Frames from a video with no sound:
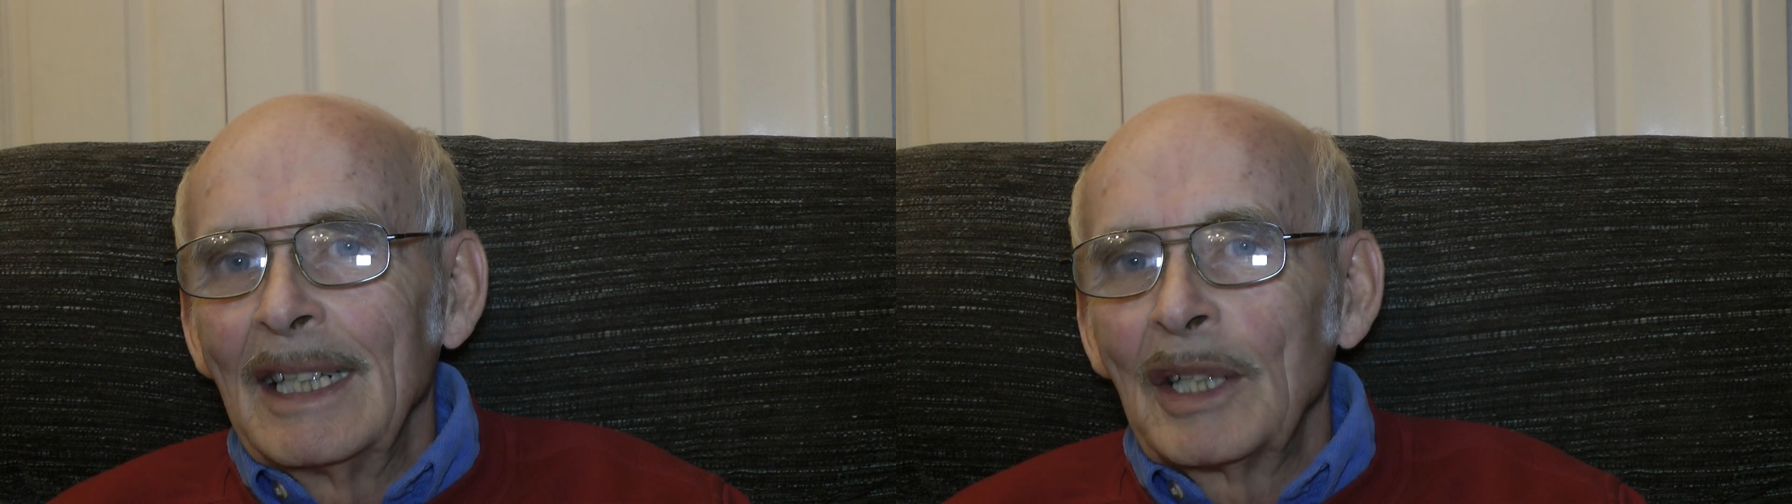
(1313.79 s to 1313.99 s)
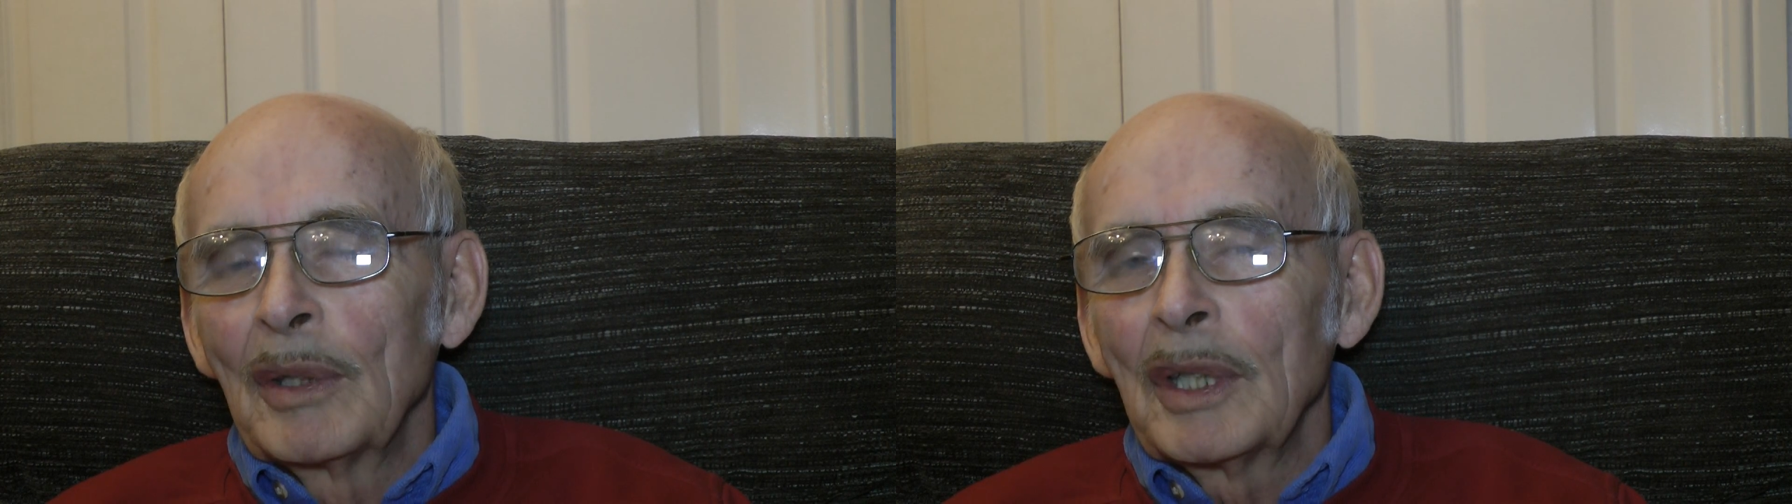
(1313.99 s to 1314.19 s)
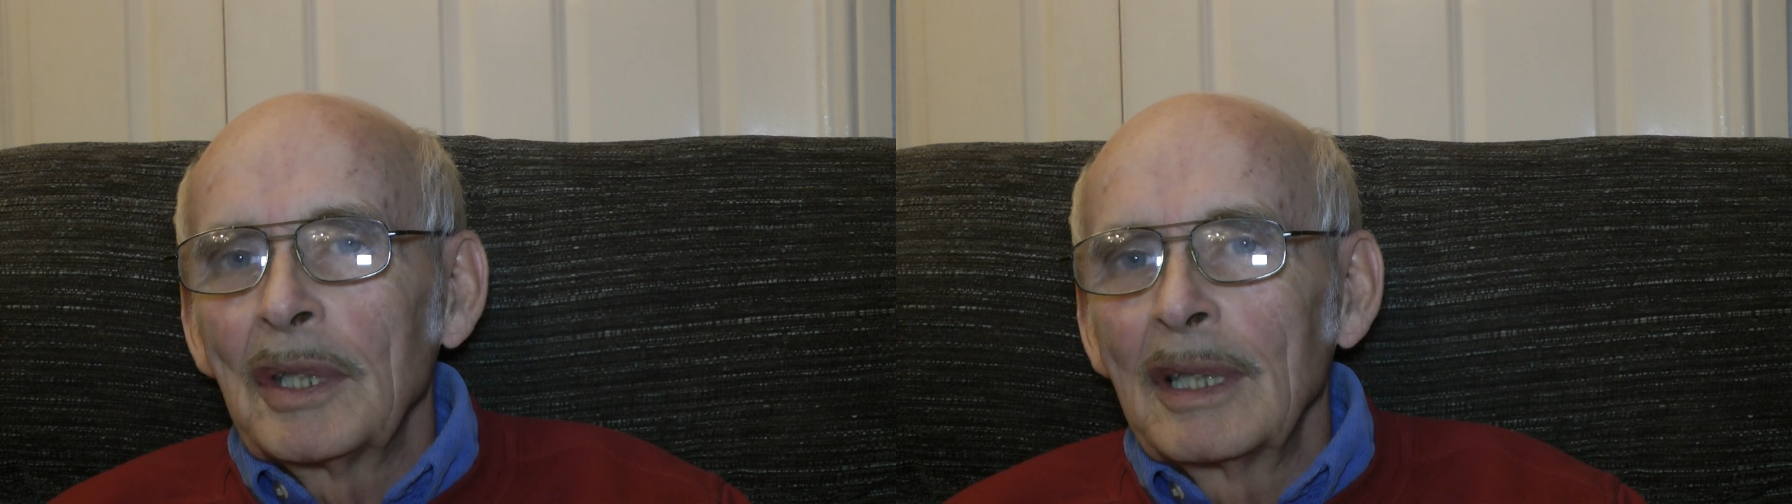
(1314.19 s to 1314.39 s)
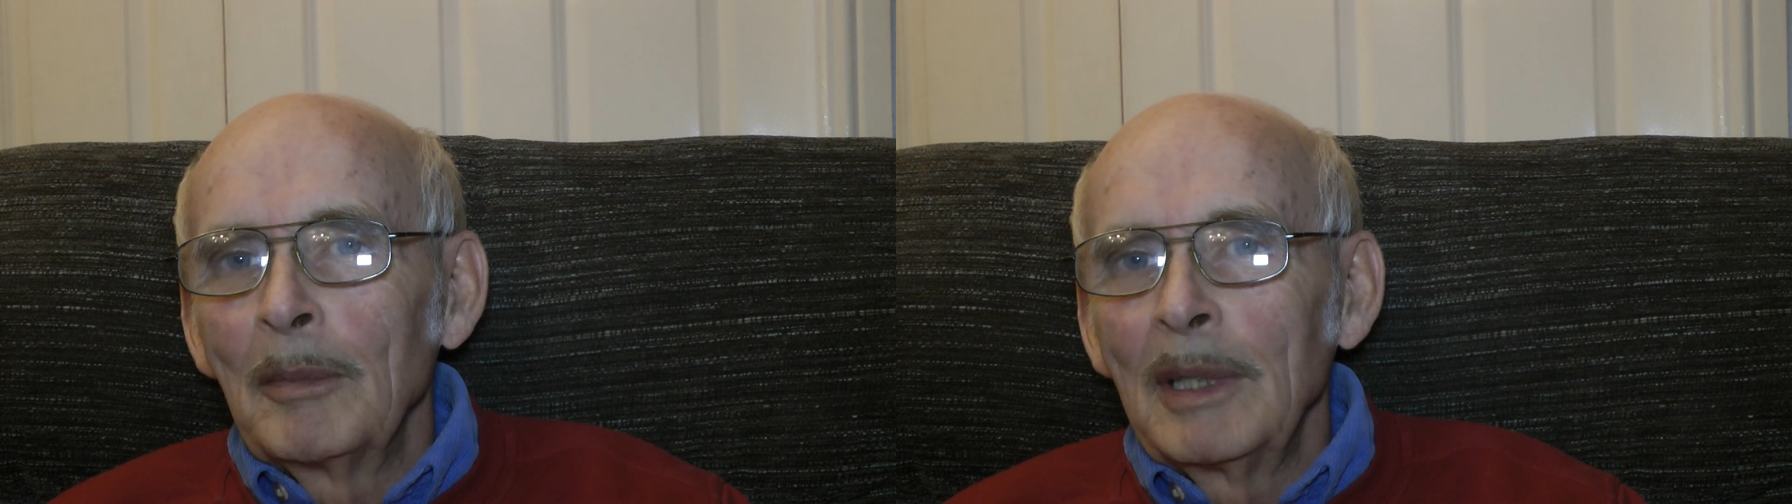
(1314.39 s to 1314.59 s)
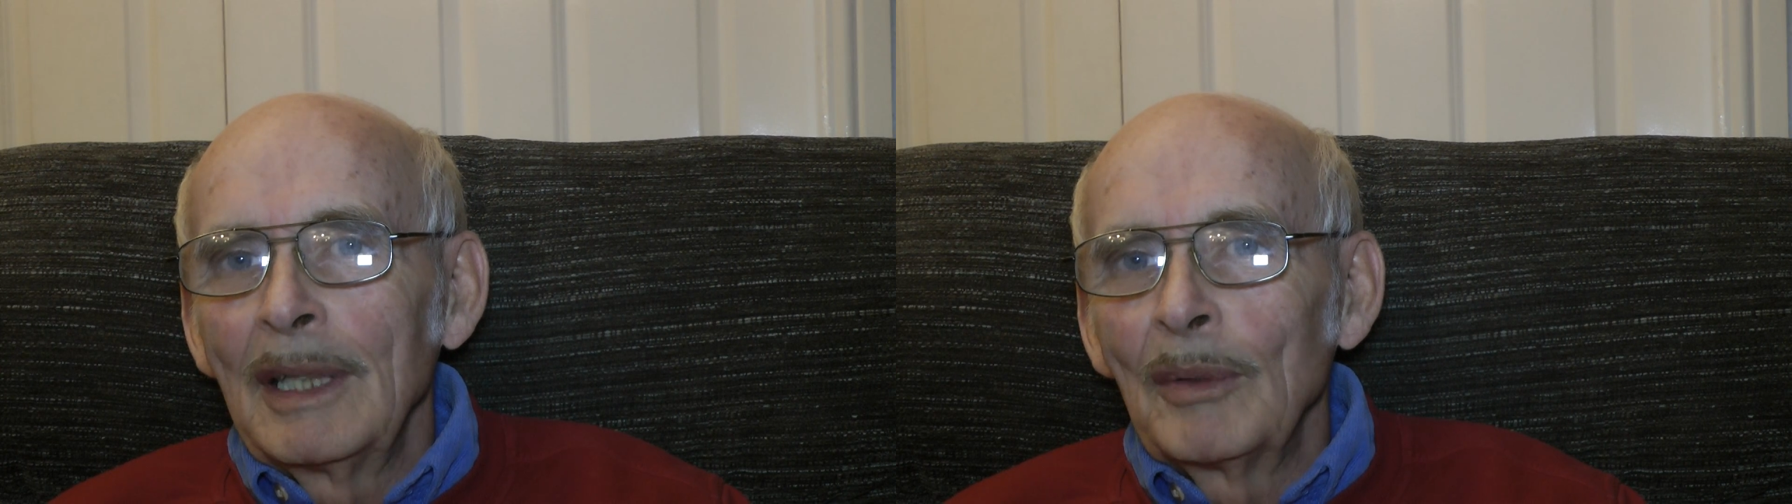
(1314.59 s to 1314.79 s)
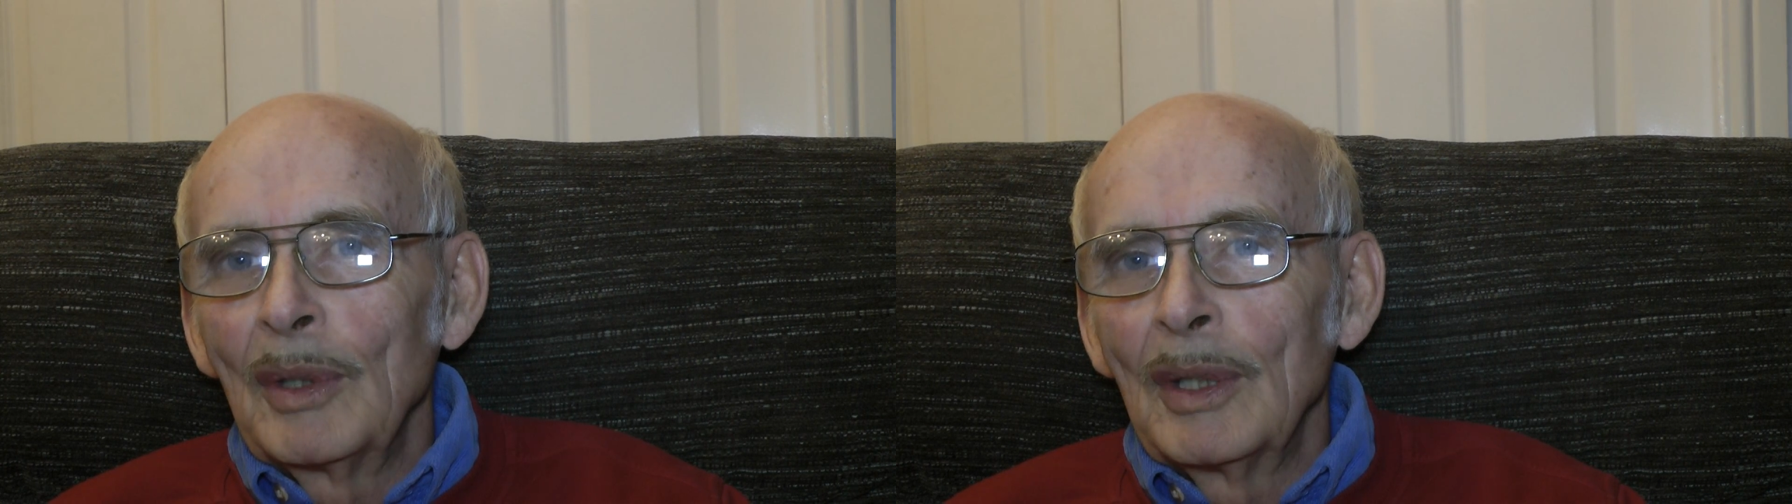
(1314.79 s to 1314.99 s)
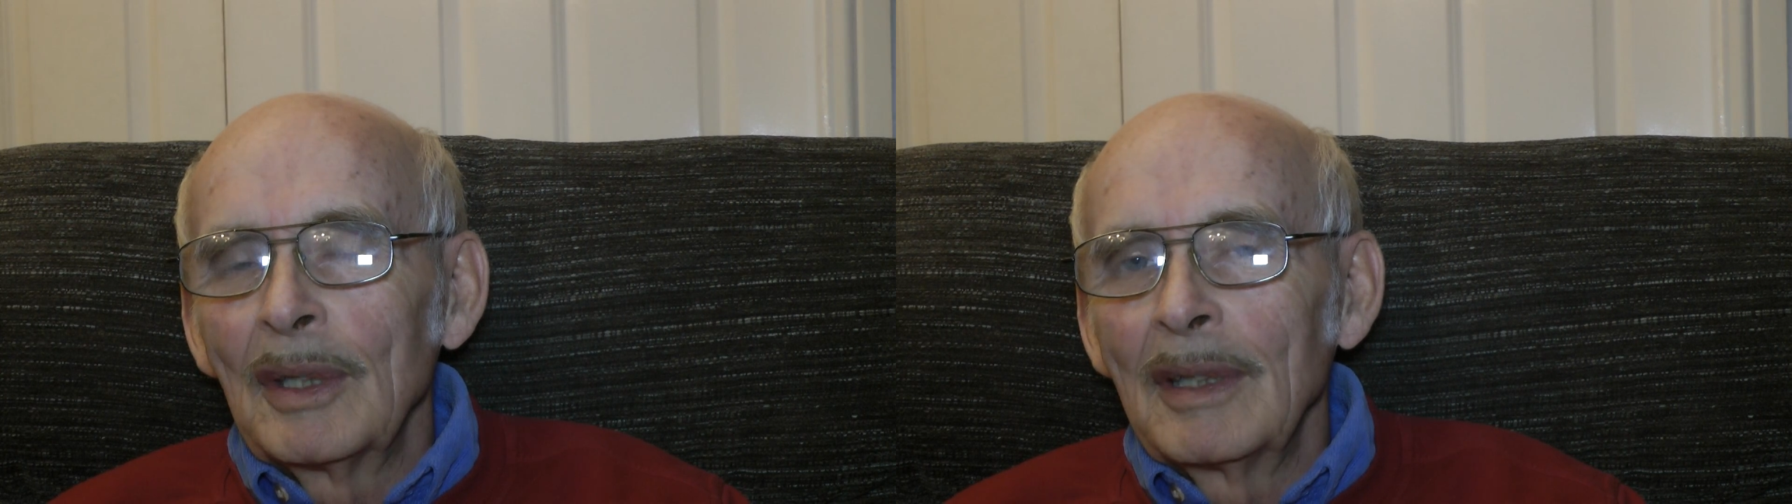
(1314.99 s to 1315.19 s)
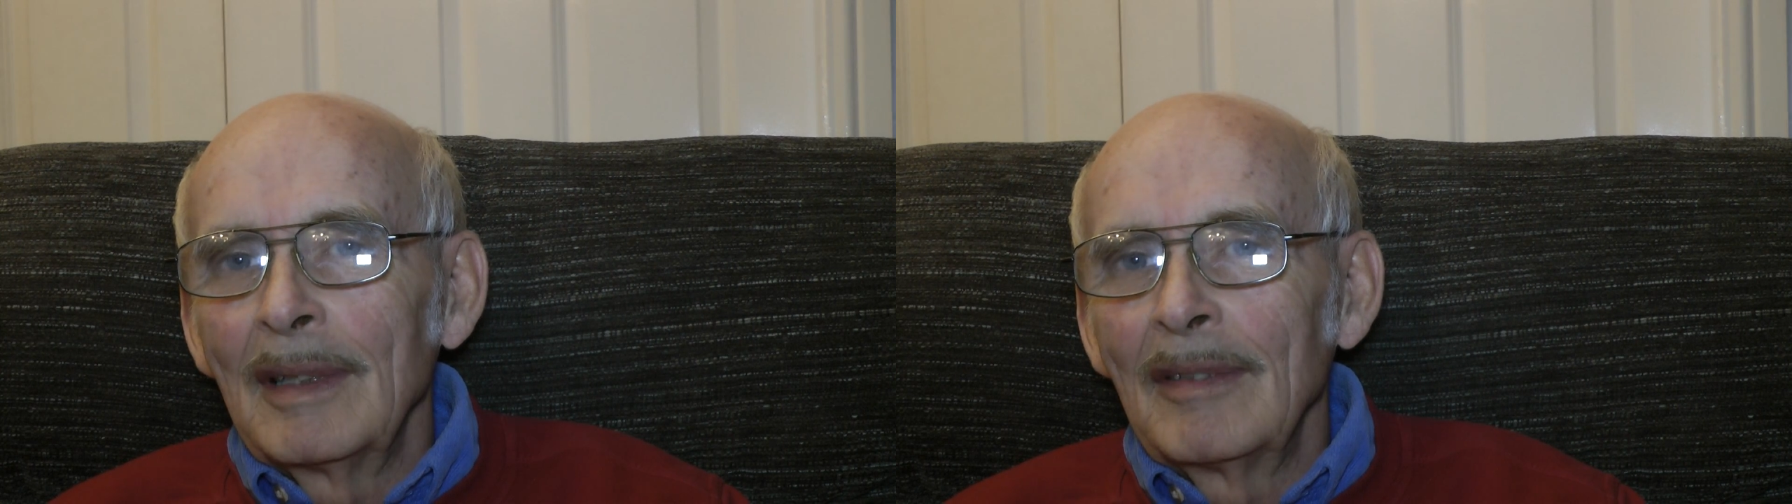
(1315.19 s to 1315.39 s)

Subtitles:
crossed the main road